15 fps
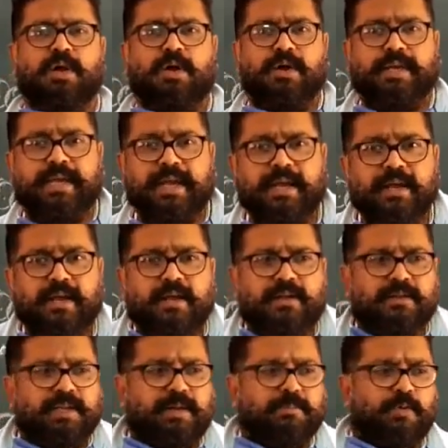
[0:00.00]

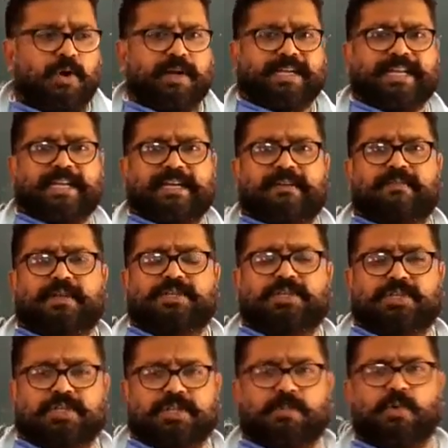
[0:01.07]
Okay, the molten, which
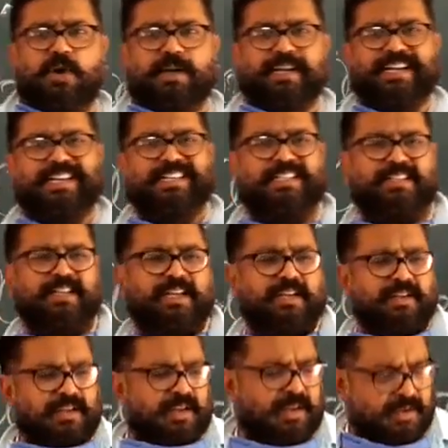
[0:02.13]
is the molten is the
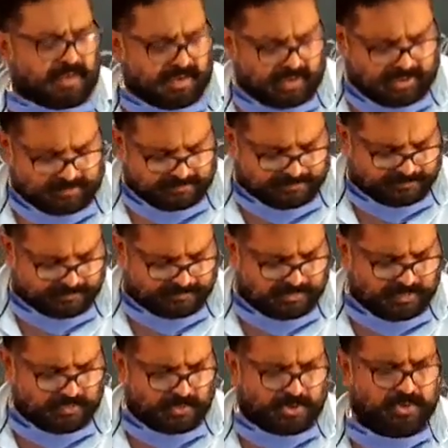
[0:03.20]

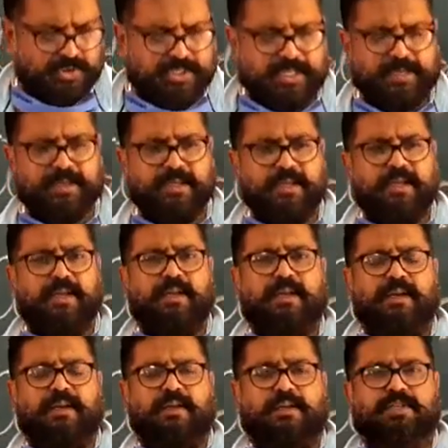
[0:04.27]
what you say
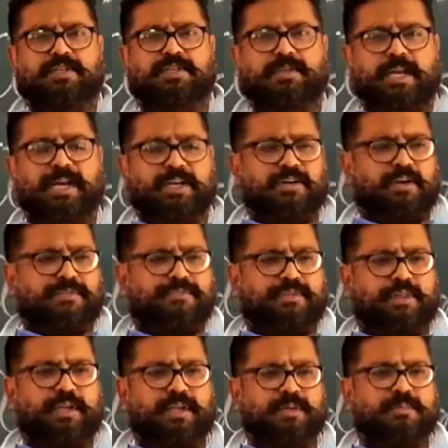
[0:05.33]
state
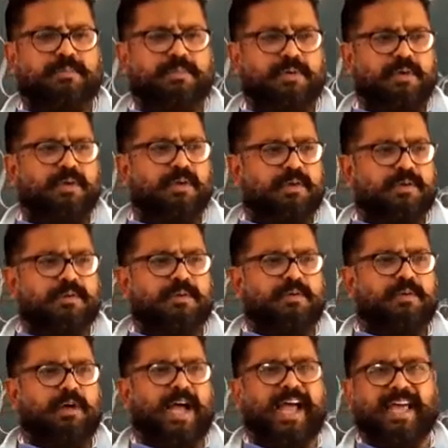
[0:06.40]
of the
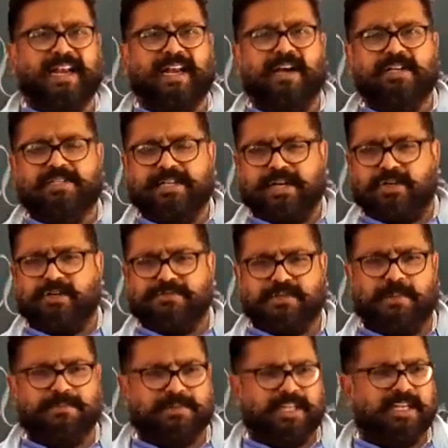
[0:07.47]
iron, state of
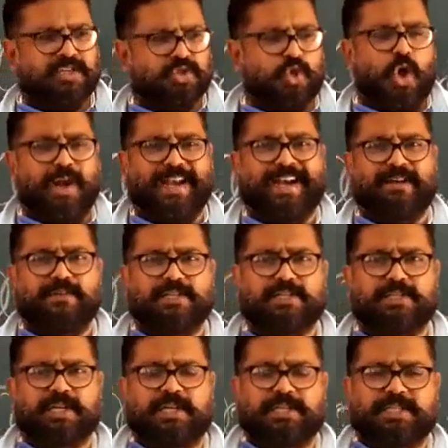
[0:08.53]
something solid which
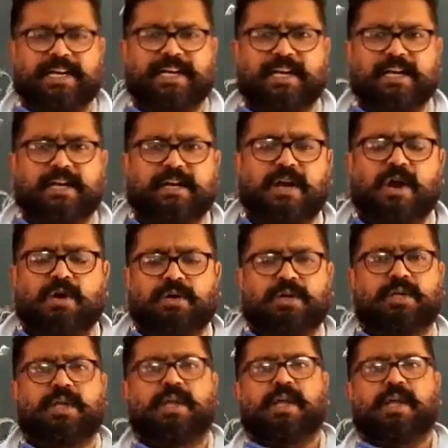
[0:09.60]
is inside the ground.